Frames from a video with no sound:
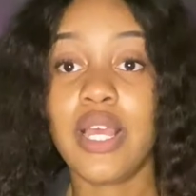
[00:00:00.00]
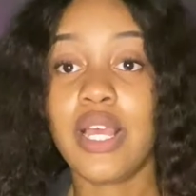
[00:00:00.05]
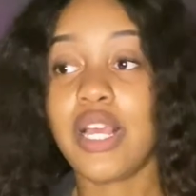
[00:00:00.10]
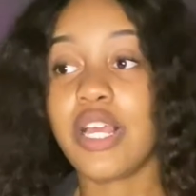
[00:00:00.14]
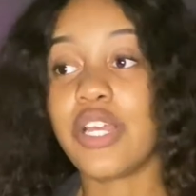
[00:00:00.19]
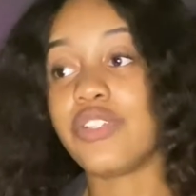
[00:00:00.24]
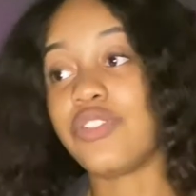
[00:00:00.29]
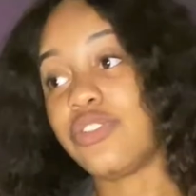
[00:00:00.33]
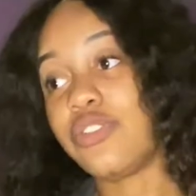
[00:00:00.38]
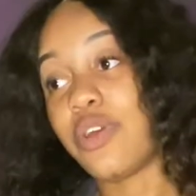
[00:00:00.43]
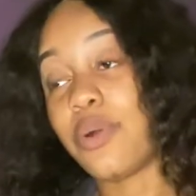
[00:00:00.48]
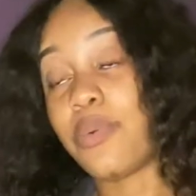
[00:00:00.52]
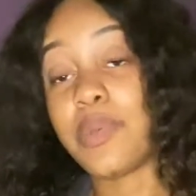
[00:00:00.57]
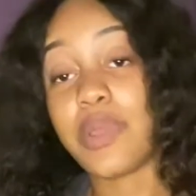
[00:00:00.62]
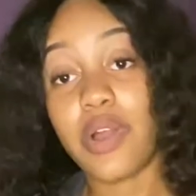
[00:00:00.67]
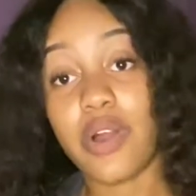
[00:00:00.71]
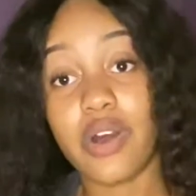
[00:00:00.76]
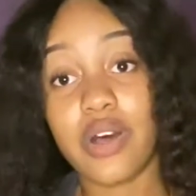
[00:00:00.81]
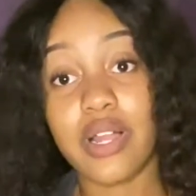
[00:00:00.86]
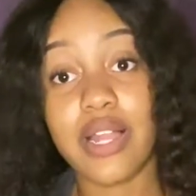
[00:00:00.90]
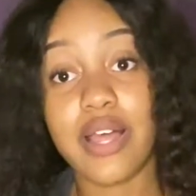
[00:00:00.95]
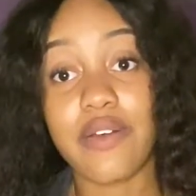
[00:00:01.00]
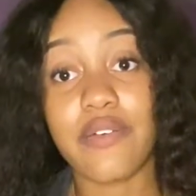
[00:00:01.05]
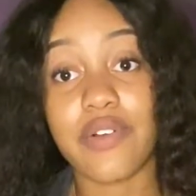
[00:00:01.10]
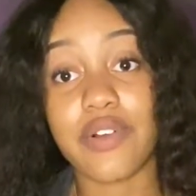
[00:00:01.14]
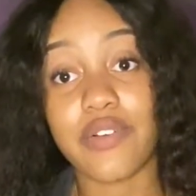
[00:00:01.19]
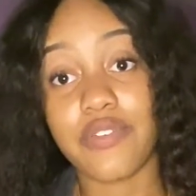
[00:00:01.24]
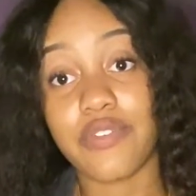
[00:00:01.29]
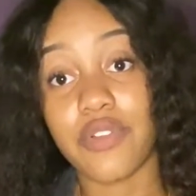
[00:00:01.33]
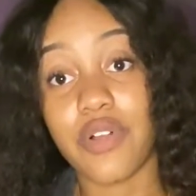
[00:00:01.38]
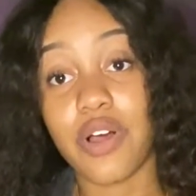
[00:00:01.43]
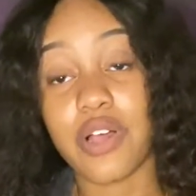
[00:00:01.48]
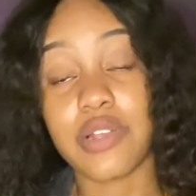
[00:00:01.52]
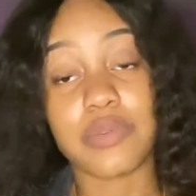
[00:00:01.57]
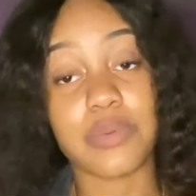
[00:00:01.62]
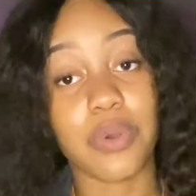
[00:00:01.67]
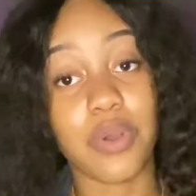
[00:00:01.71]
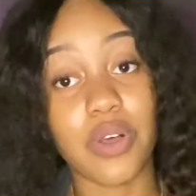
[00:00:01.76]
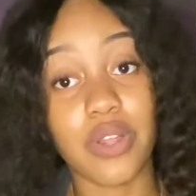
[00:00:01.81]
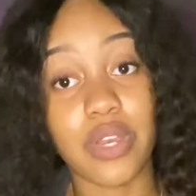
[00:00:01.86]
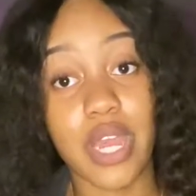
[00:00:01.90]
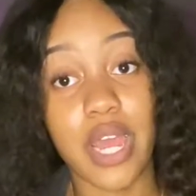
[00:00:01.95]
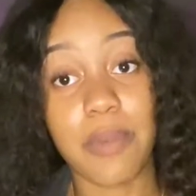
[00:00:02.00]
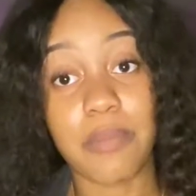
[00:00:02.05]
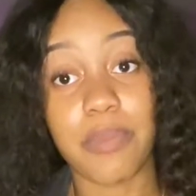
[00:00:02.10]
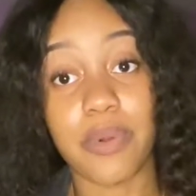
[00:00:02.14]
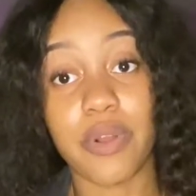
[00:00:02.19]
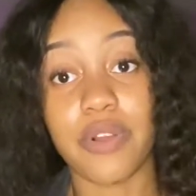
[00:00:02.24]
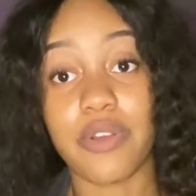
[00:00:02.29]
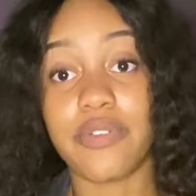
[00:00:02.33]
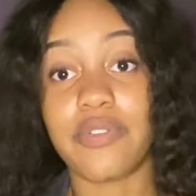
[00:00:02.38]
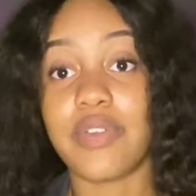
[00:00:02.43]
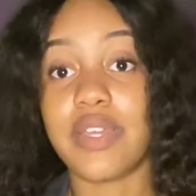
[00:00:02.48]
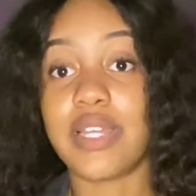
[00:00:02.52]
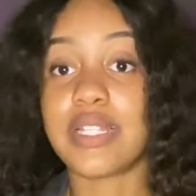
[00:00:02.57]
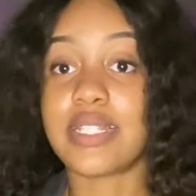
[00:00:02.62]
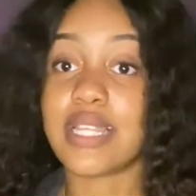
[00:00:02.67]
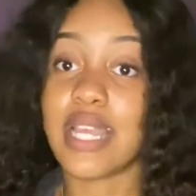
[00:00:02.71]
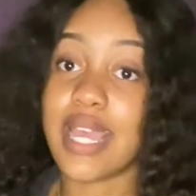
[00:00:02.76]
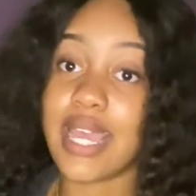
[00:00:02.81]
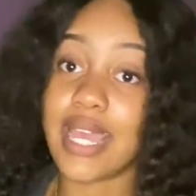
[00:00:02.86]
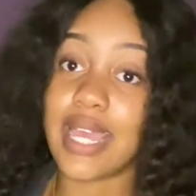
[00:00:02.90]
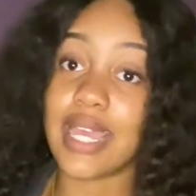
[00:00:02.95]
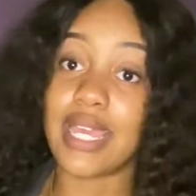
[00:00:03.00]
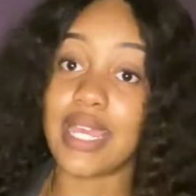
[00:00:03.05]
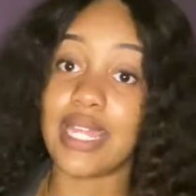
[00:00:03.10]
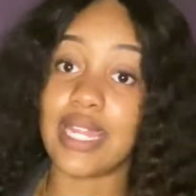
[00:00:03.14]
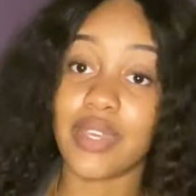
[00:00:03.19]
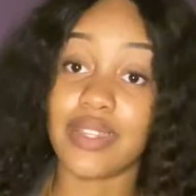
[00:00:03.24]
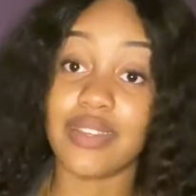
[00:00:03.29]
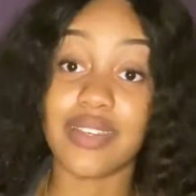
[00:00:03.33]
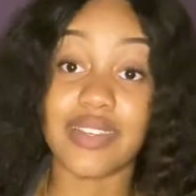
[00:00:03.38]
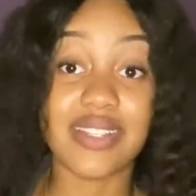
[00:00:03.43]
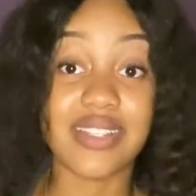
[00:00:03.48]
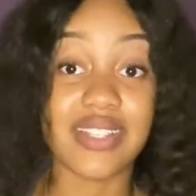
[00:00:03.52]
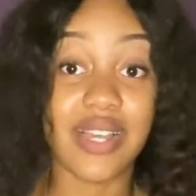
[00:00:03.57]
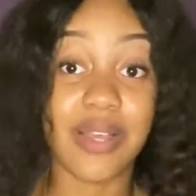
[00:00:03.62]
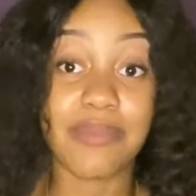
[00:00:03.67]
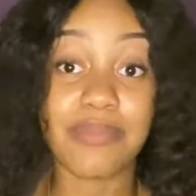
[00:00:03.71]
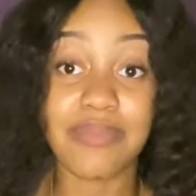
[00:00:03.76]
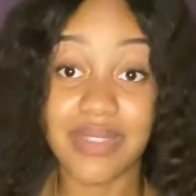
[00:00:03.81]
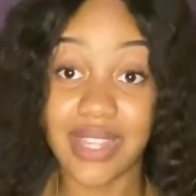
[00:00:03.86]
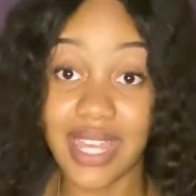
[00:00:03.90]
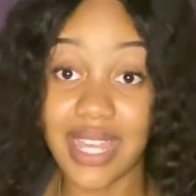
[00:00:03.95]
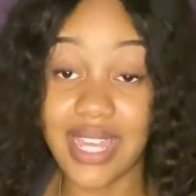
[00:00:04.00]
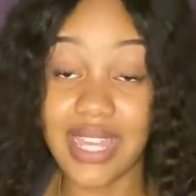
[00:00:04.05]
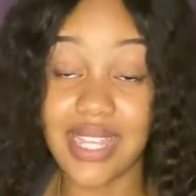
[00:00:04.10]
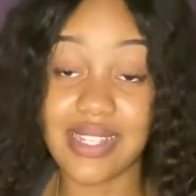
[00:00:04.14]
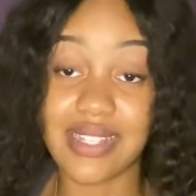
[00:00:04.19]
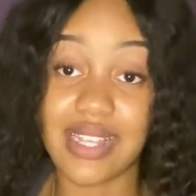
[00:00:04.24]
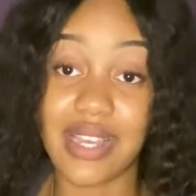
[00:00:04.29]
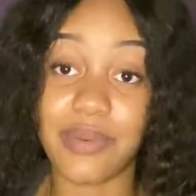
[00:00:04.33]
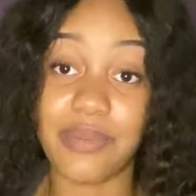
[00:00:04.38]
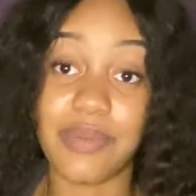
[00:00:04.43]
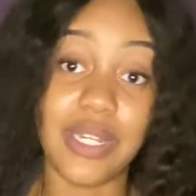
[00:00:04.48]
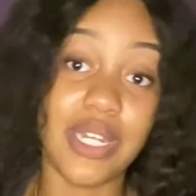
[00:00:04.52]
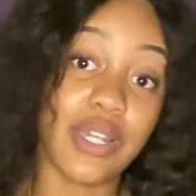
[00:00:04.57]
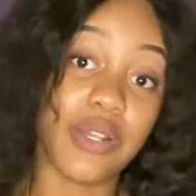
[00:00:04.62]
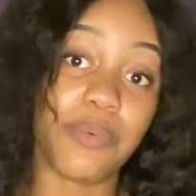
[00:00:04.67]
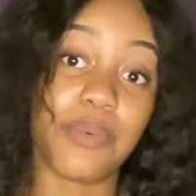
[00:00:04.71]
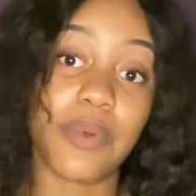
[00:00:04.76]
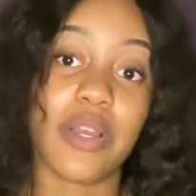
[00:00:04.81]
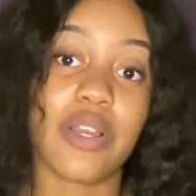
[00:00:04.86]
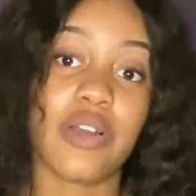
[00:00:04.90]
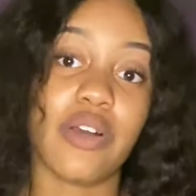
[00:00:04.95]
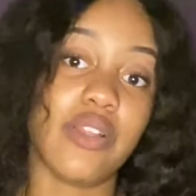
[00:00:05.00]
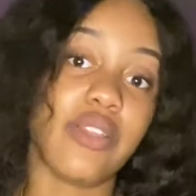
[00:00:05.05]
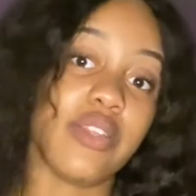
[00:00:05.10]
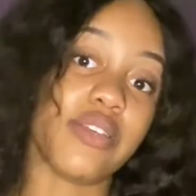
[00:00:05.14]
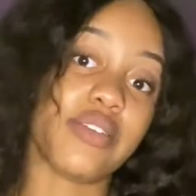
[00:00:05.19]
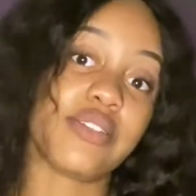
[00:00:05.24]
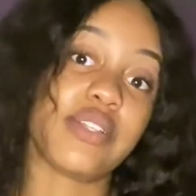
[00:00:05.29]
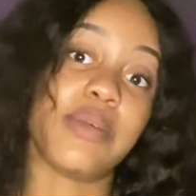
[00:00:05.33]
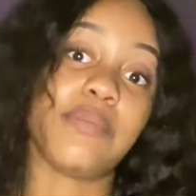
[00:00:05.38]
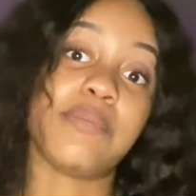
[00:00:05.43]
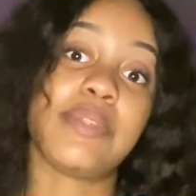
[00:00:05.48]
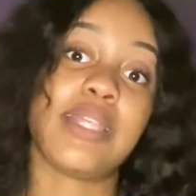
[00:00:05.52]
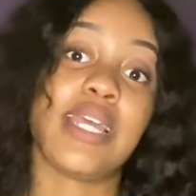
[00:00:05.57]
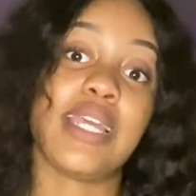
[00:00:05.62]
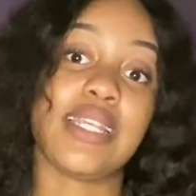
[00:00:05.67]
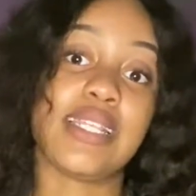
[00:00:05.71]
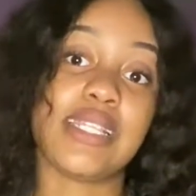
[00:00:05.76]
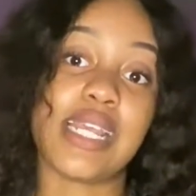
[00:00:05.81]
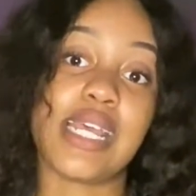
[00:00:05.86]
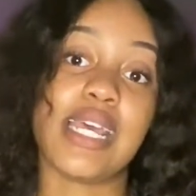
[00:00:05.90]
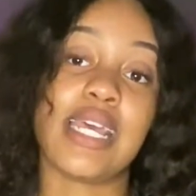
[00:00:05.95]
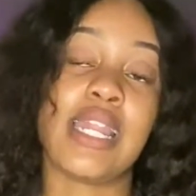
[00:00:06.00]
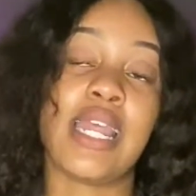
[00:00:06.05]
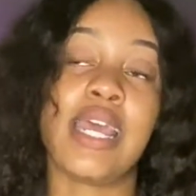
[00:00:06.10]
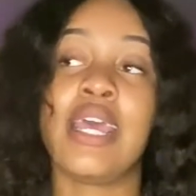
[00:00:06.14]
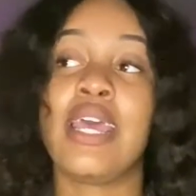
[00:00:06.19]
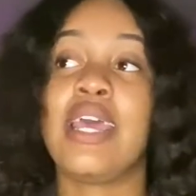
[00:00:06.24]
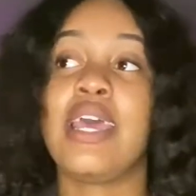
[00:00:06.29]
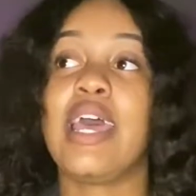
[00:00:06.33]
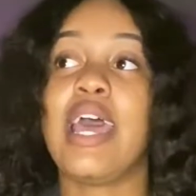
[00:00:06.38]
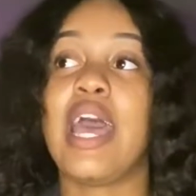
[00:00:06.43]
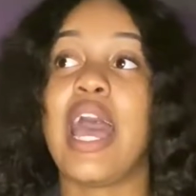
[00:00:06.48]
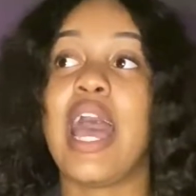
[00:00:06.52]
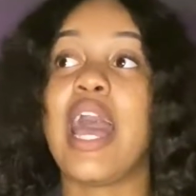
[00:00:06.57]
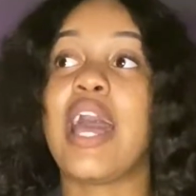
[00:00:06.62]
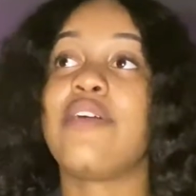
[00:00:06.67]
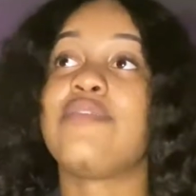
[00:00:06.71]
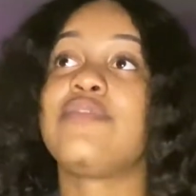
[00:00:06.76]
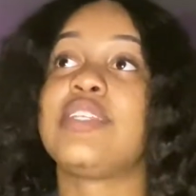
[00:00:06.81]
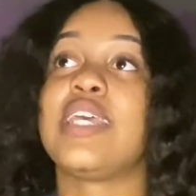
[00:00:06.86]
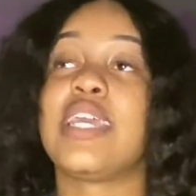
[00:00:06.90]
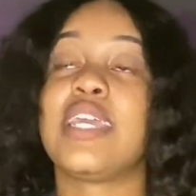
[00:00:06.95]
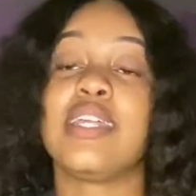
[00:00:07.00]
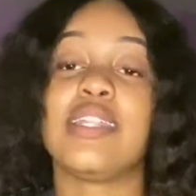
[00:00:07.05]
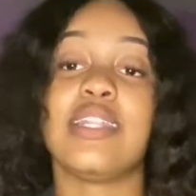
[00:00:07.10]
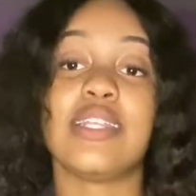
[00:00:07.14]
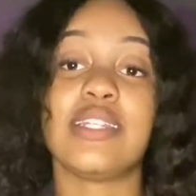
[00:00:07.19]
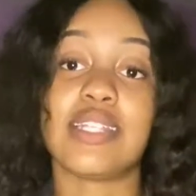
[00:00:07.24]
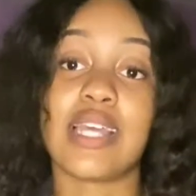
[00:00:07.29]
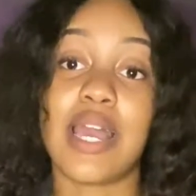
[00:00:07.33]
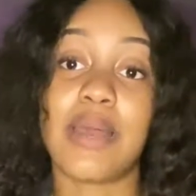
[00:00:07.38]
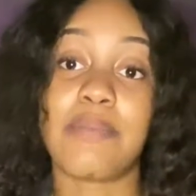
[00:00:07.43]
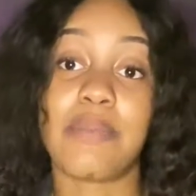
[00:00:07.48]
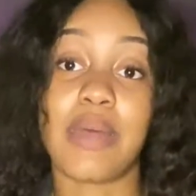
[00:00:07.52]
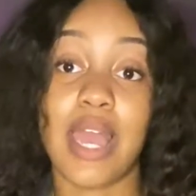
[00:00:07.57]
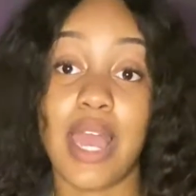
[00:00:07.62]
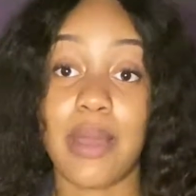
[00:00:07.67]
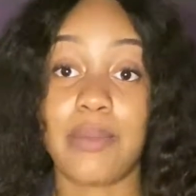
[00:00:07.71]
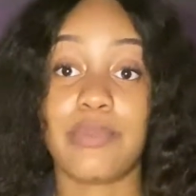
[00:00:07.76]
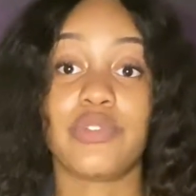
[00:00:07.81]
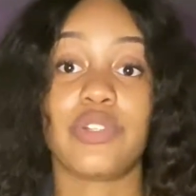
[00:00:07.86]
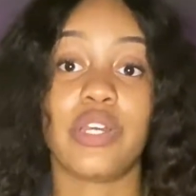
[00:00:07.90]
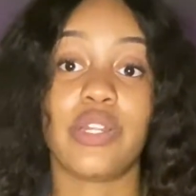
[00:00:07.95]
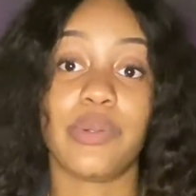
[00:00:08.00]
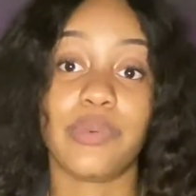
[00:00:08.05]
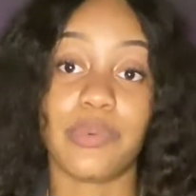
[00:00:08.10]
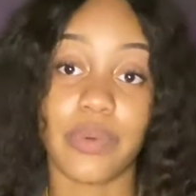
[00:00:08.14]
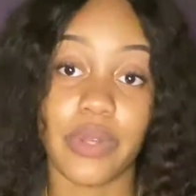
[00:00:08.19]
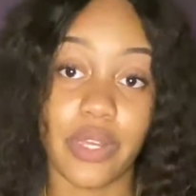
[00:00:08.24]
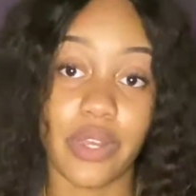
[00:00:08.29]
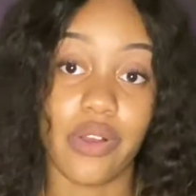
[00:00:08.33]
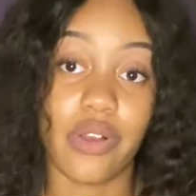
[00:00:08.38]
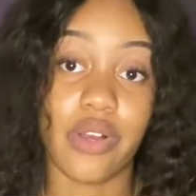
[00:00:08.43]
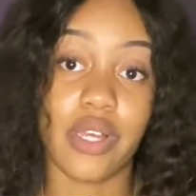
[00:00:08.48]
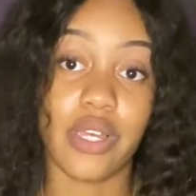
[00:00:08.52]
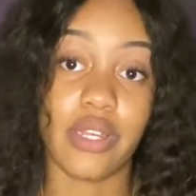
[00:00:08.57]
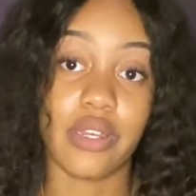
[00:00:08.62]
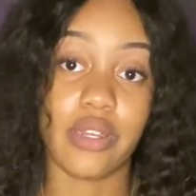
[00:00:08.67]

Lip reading: Because, you know, we all have our flaws, we're all not perfect, and there's some things that we need to work on. There's some things that I've taken the time that I'm trying to work on.